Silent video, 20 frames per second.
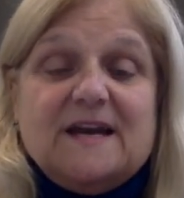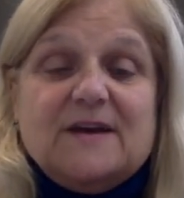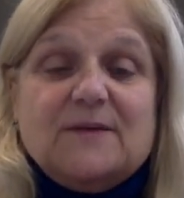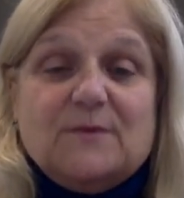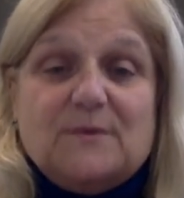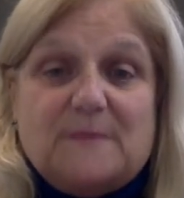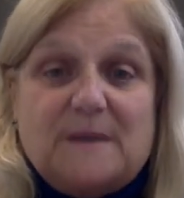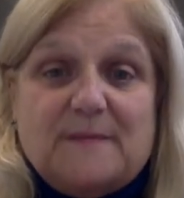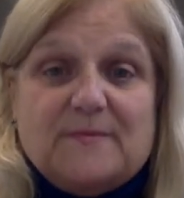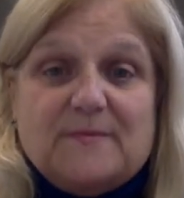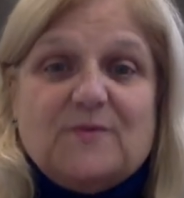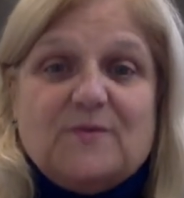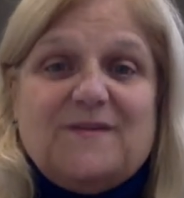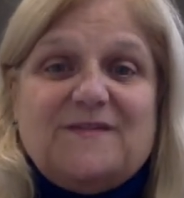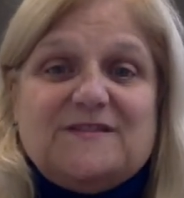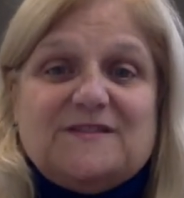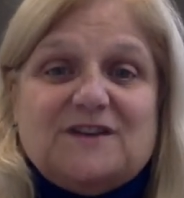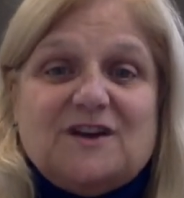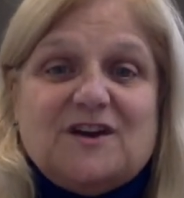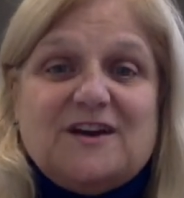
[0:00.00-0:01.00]
Remember, we've
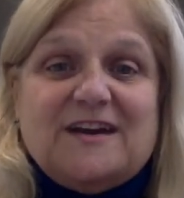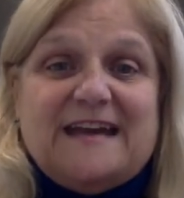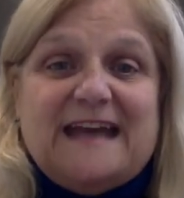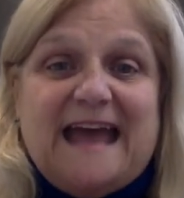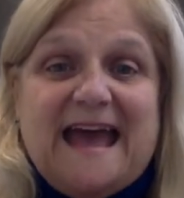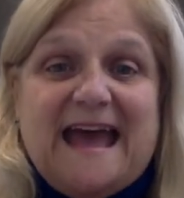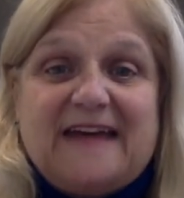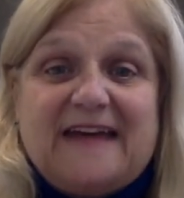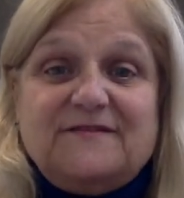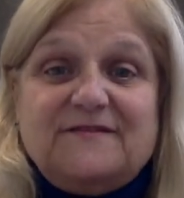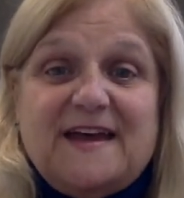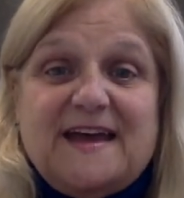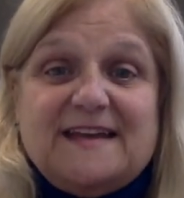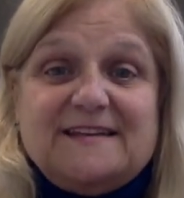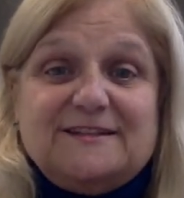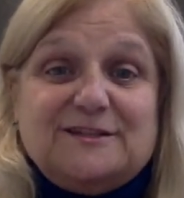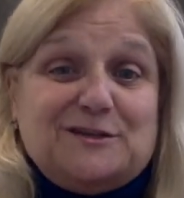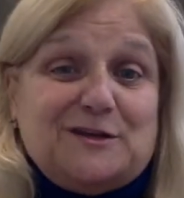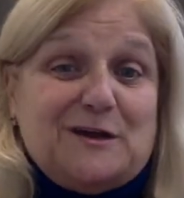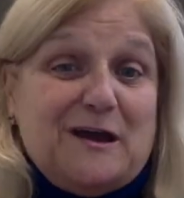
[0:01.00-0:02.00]
started
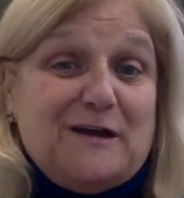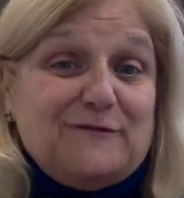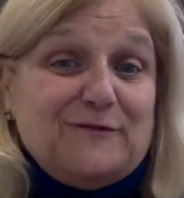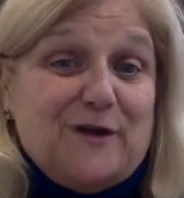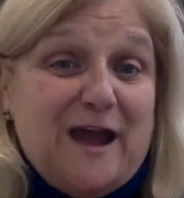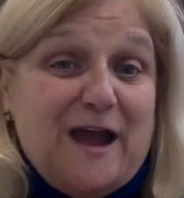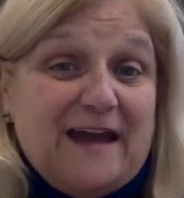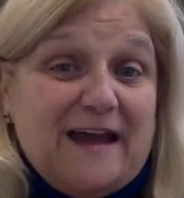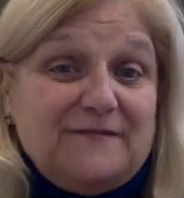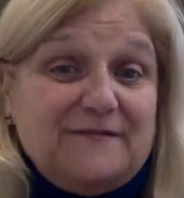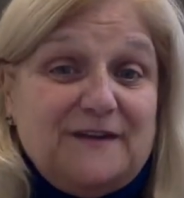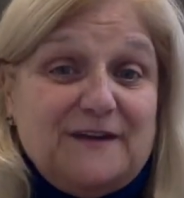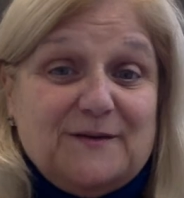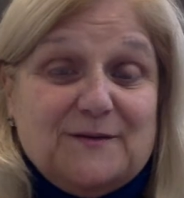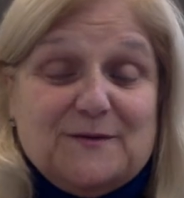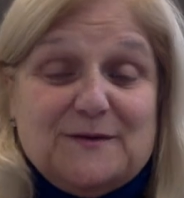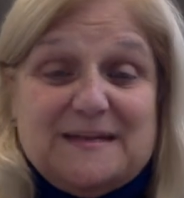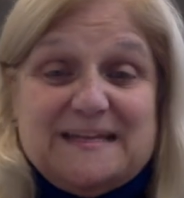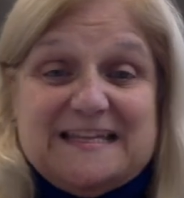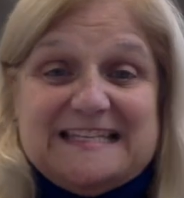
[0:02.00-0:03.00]
Advent. Do you have your Advent
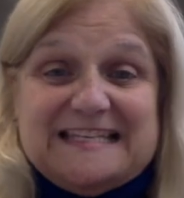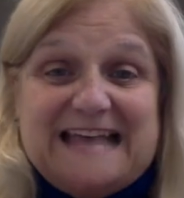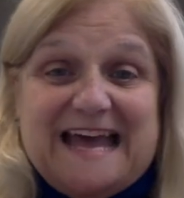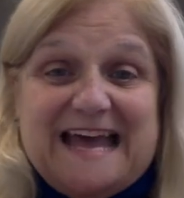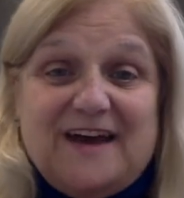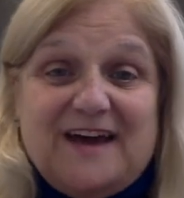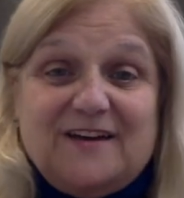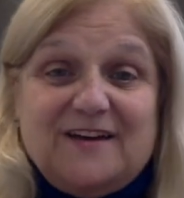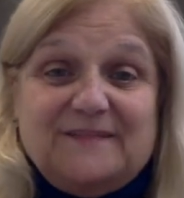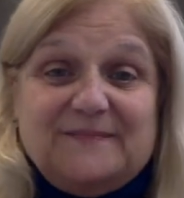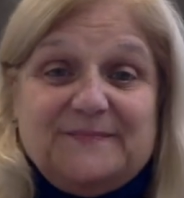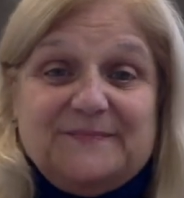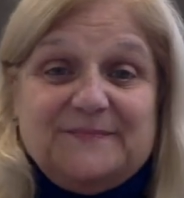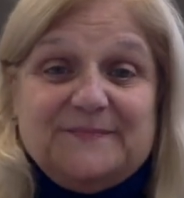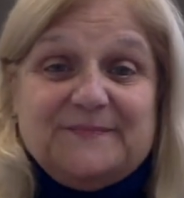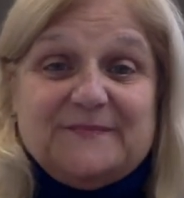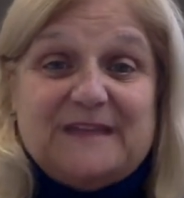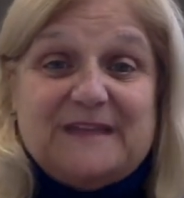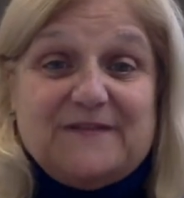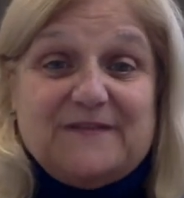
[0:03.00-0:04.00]
wreaths out?
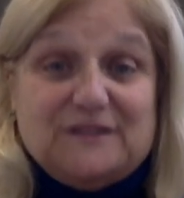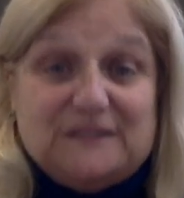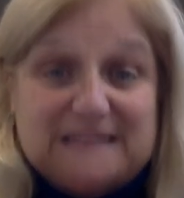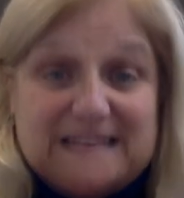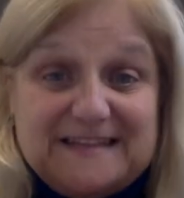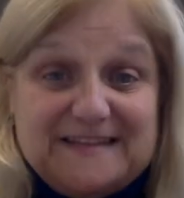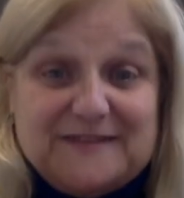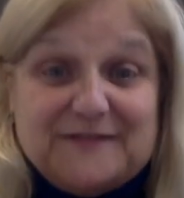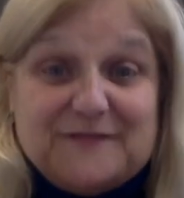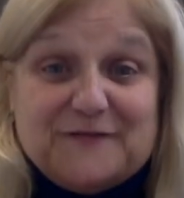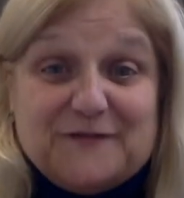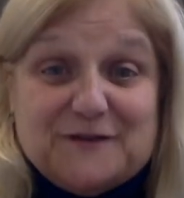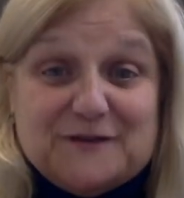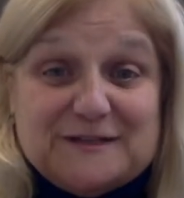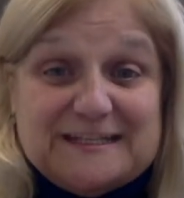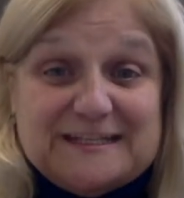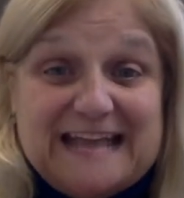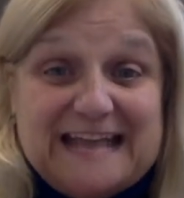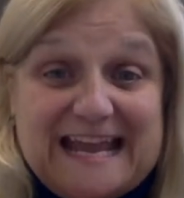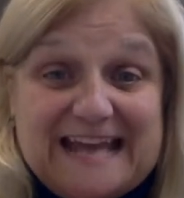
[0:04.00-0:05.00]
Have you lit the
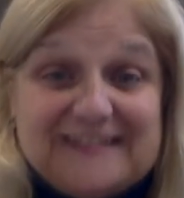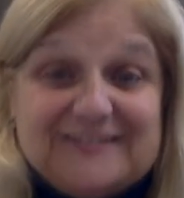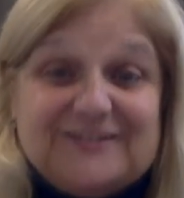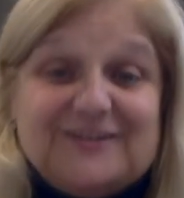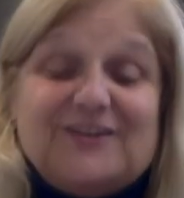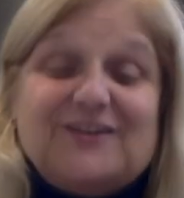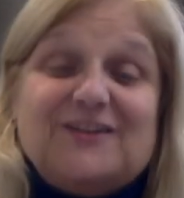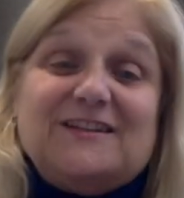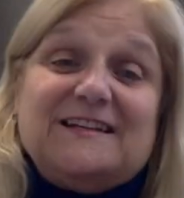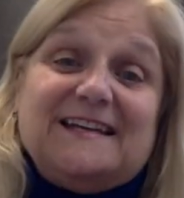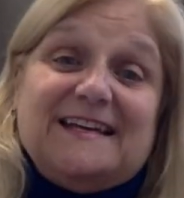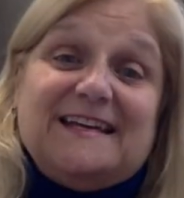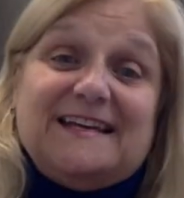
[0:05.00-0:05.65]
first candle?